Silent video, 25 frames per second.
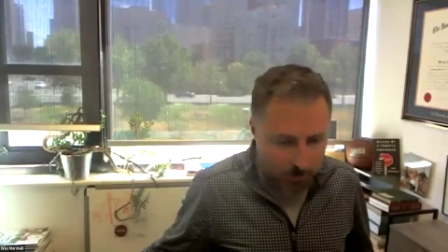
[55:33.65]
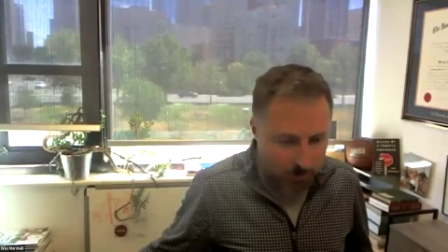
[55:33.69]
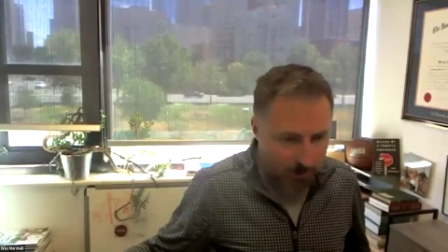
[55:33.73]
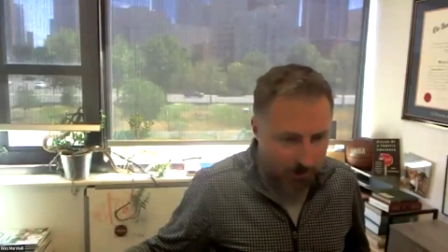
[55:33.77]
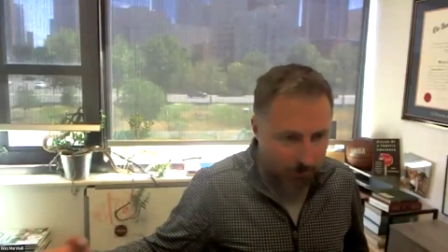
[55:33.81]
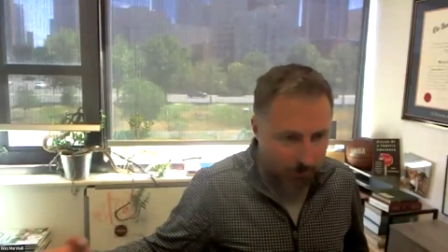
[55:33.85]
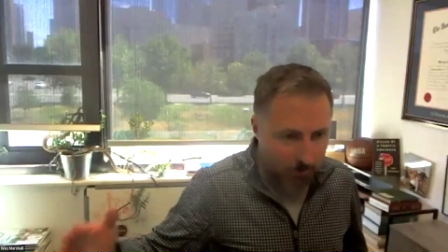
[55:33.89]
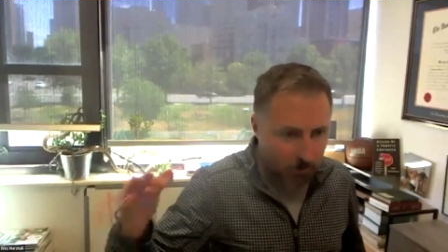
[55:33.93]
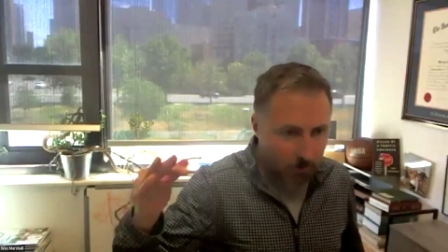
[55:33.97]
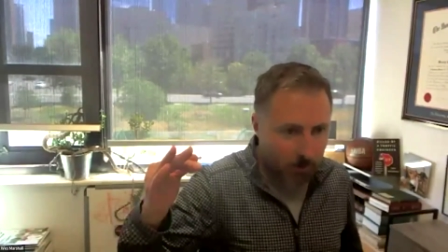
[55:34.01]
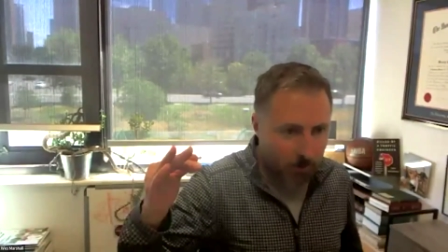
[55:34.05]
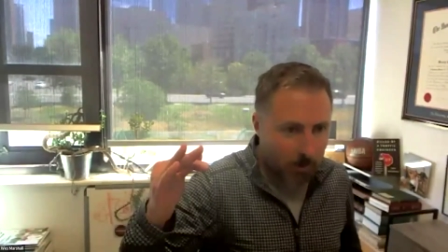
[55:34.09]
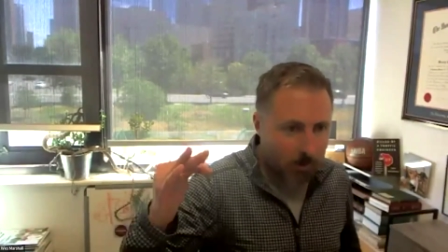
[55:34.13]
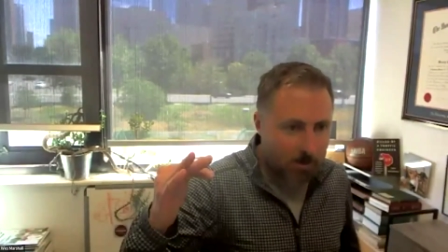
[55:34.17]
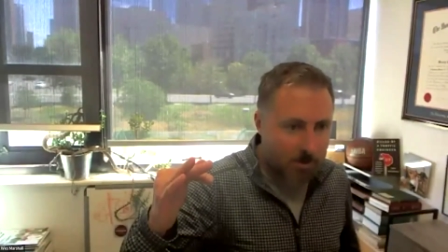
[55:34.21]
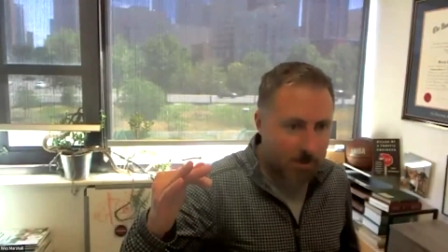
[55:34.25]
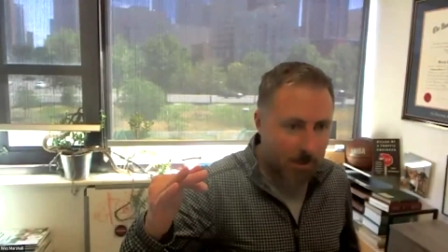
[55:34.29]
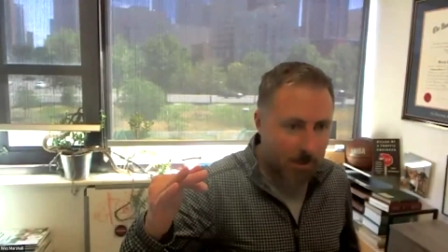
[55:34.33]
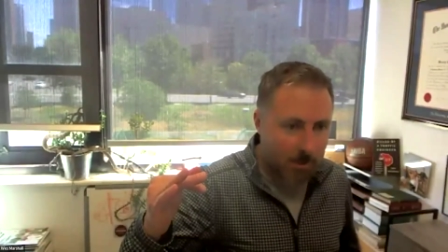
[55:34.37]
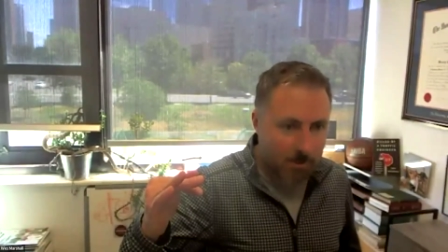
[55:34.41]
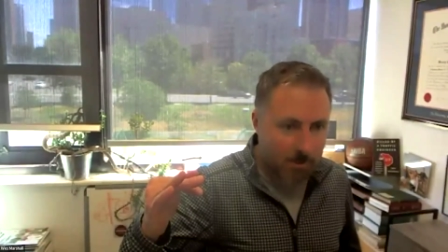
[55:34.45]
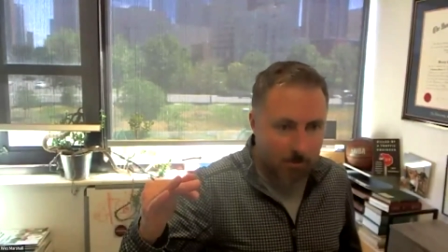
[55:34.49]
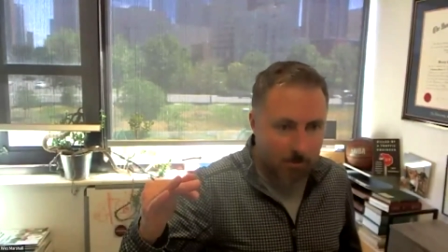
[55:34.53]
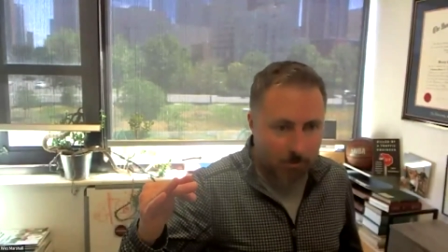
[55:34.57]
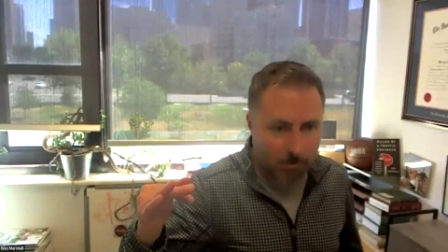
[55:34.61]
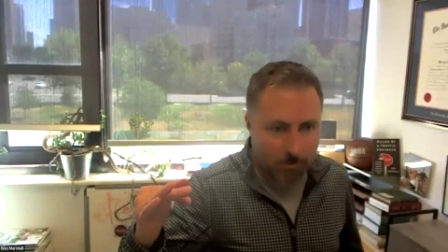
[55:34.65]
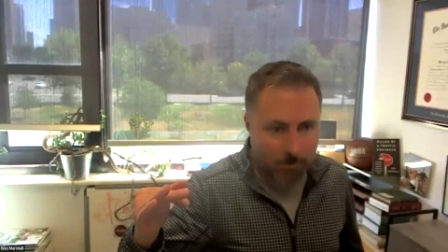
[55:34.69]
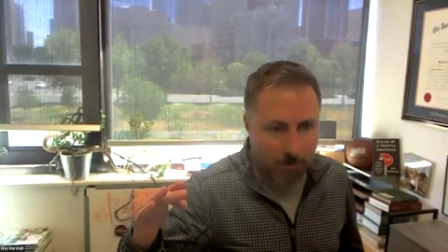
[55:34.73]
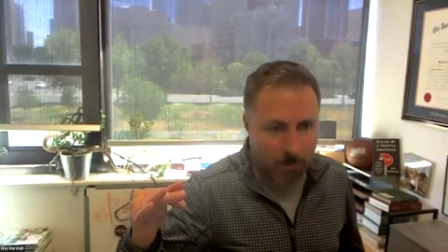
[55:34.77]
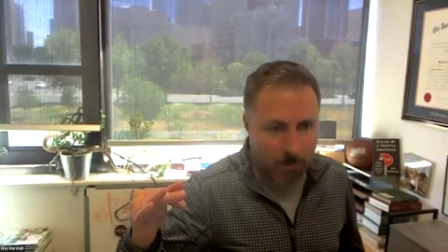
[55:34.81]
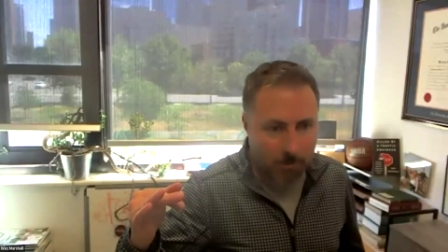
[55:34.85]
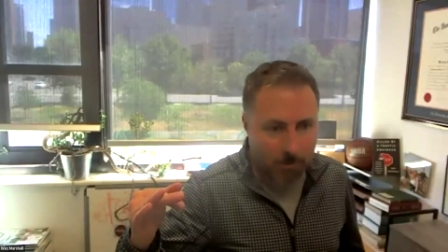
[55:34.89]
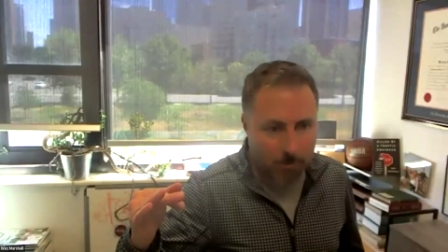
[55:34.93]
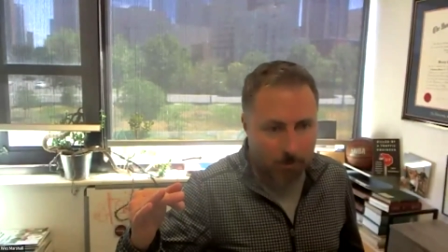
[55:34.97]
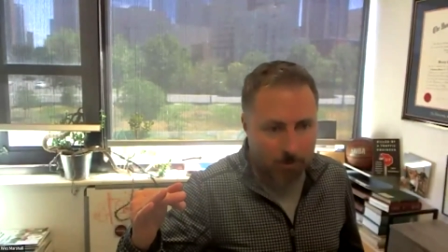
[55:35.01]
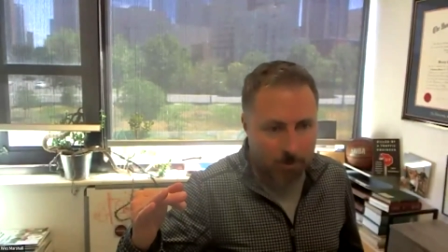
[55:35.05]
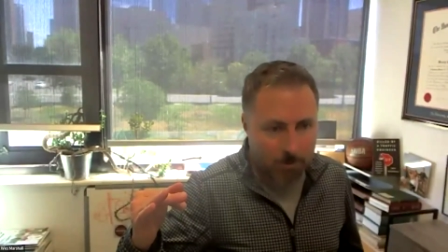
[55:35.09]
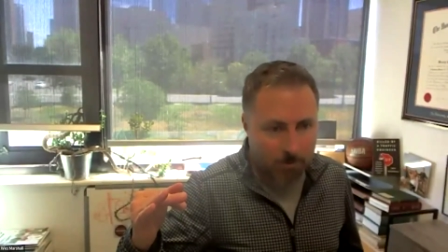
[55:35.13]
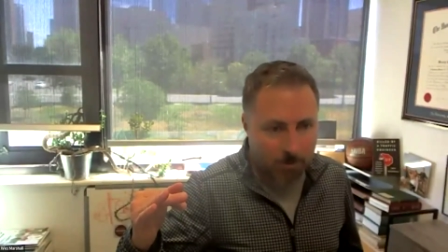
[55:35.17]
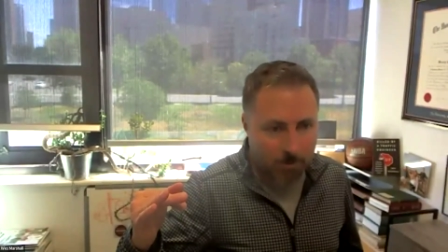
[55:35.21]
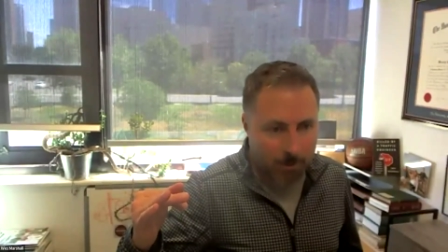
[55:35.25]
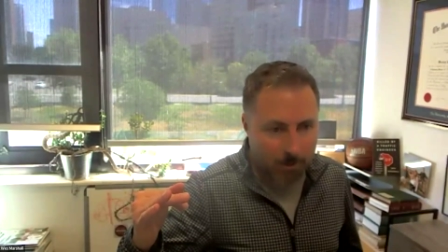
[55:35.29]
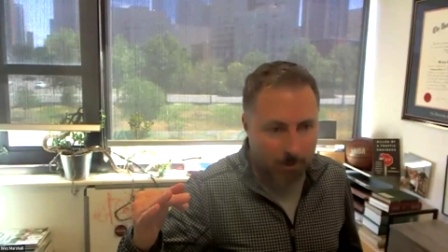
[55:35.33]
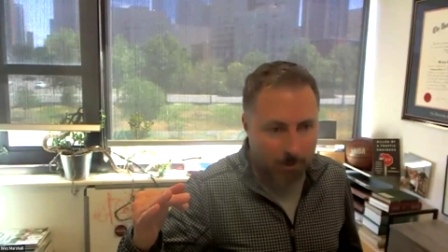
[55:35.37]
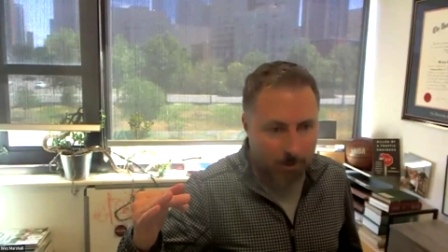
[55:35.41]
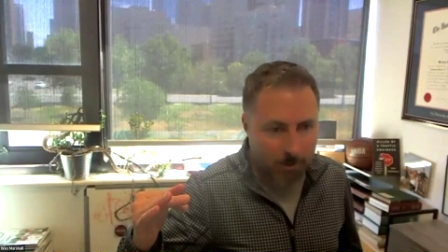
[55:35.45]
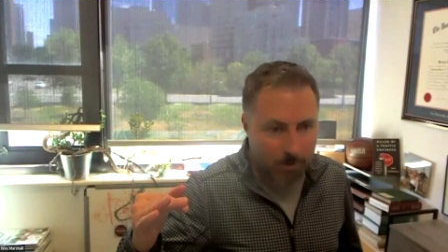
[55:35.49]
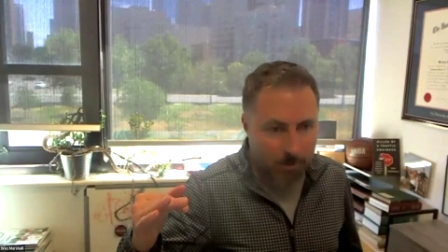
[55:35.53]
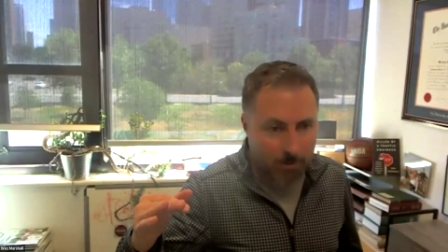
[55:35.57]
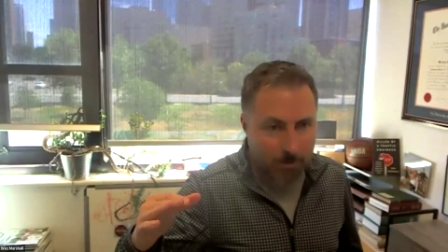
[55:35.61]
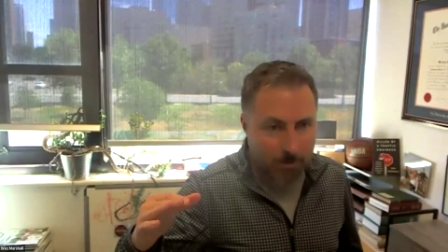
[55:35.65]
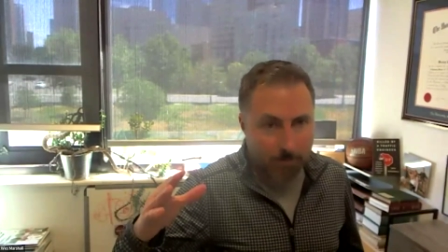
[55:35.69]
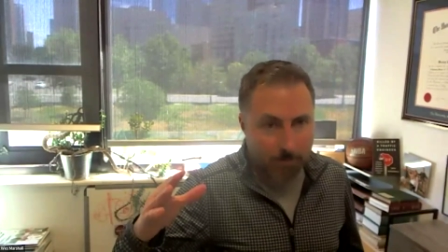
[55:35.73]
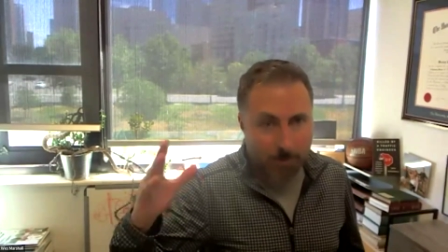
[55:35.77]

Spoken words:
same cross section through that whole stretch.